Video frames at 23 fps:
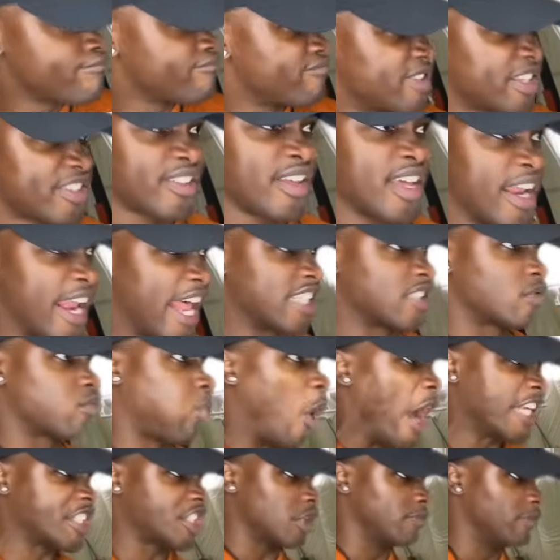This kid has
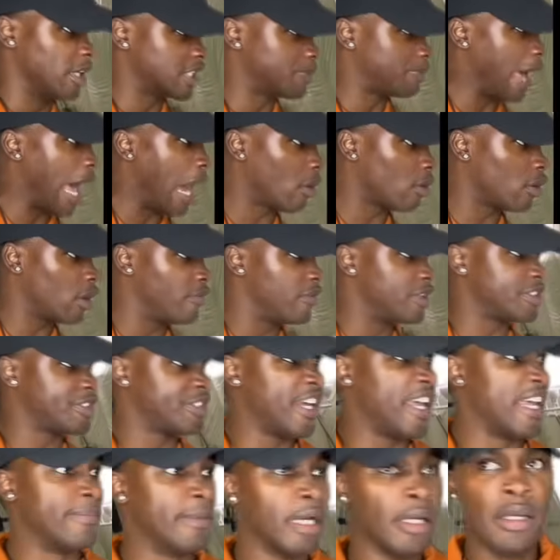way too much power on this
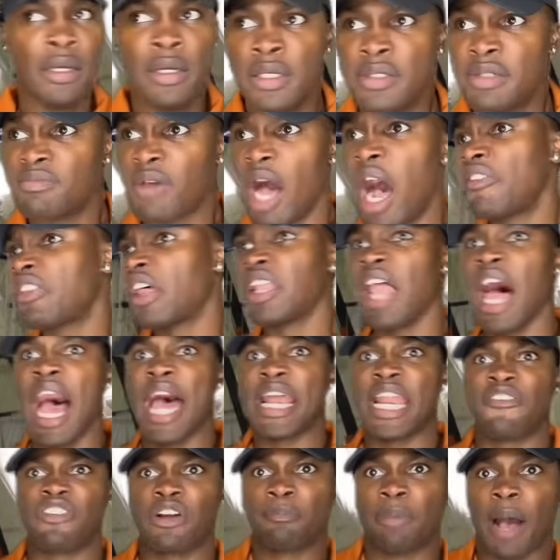team. On the
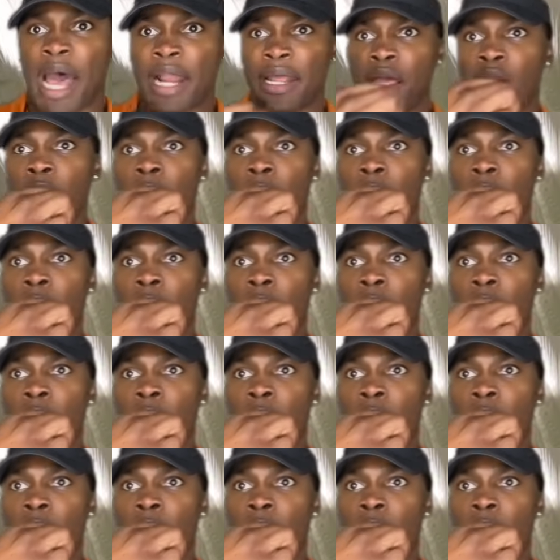line, everybody!